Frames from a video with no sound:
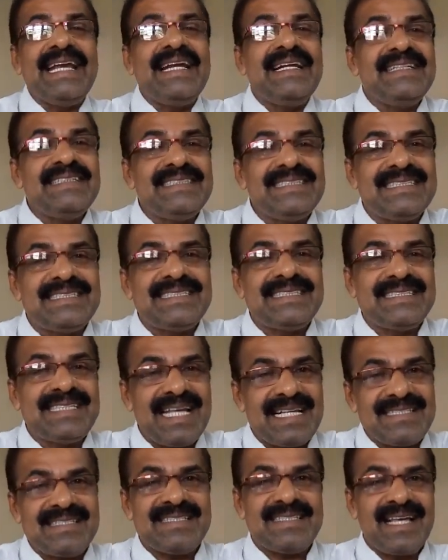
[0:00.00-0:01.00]

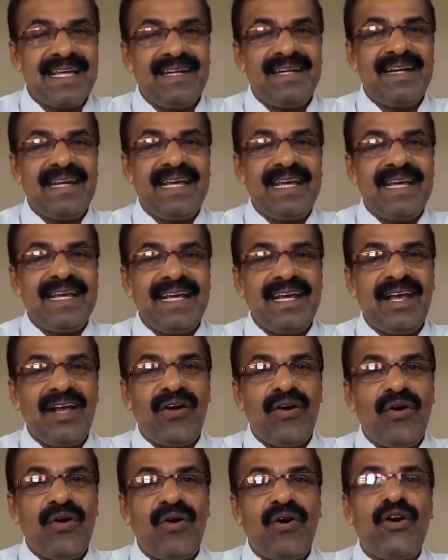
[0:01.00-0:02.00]

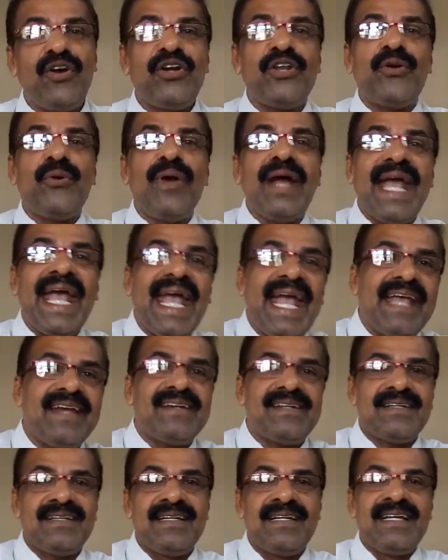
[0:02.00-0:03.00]
incessantly on your
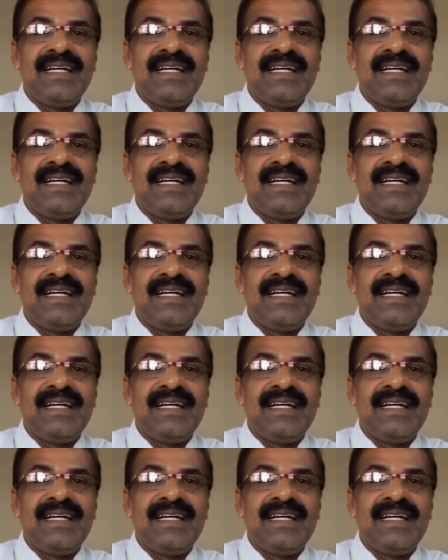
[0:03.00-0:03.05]
head.